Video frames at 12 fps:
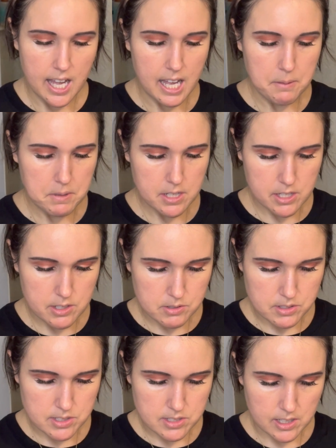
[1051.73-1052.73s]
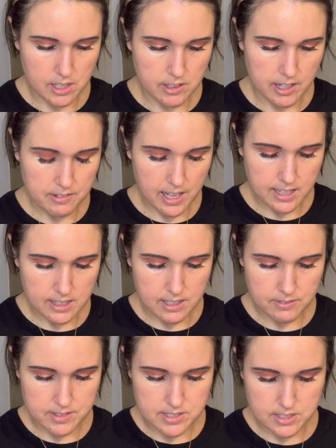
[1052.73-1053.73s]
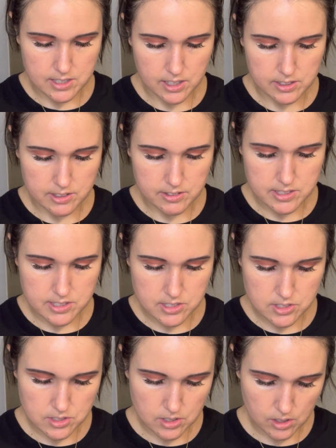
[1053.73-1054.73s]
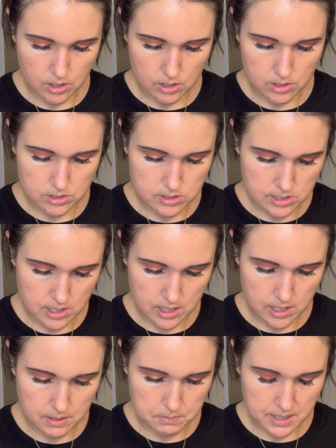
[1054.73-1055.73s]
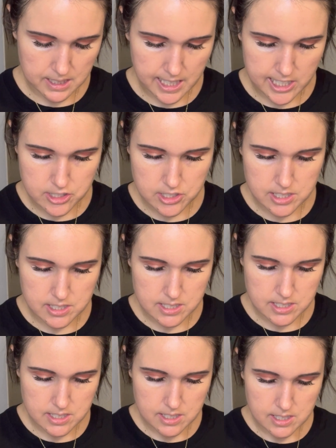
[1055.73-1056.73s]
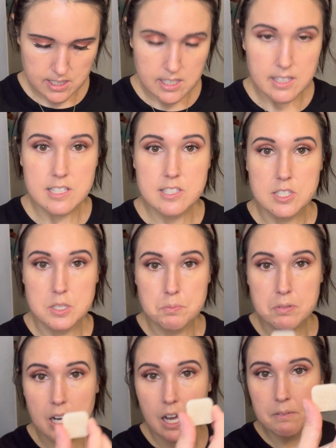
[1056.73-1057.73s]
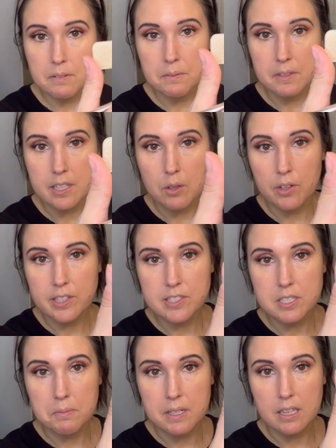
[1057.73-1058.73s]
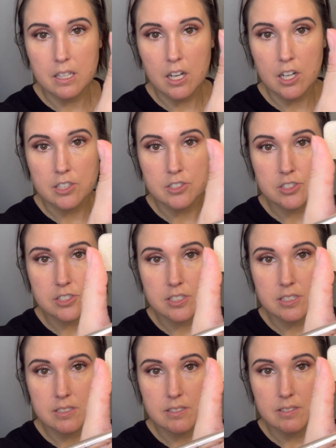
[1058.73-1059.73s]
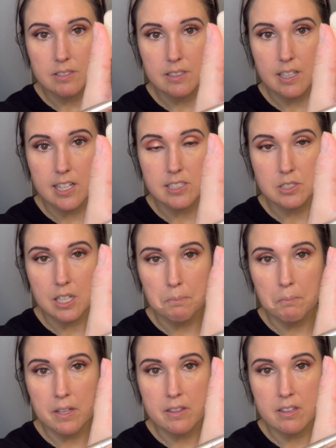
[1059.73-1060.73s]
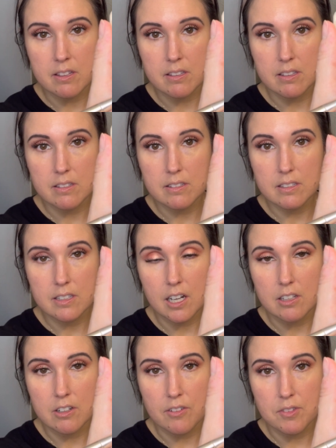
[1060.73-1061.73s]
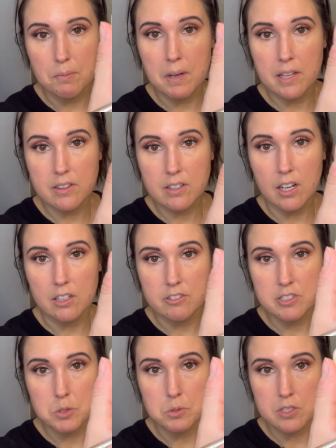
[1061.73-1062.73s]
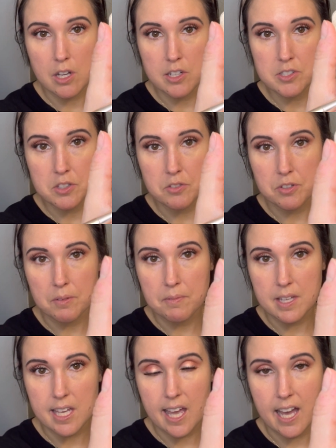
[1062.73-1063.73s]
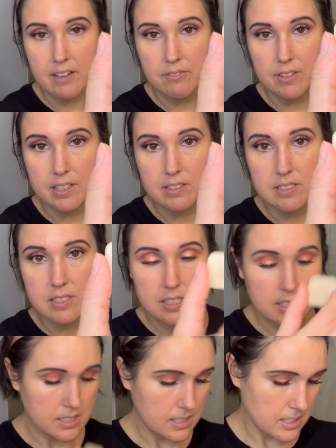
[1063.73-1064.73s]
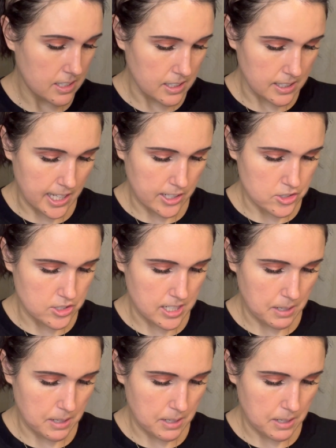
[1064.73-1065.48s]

I'm going to use this color. I love this color. This is called Legend. This is probably going to be launched as a color of the month color. This was also from the Advent collection.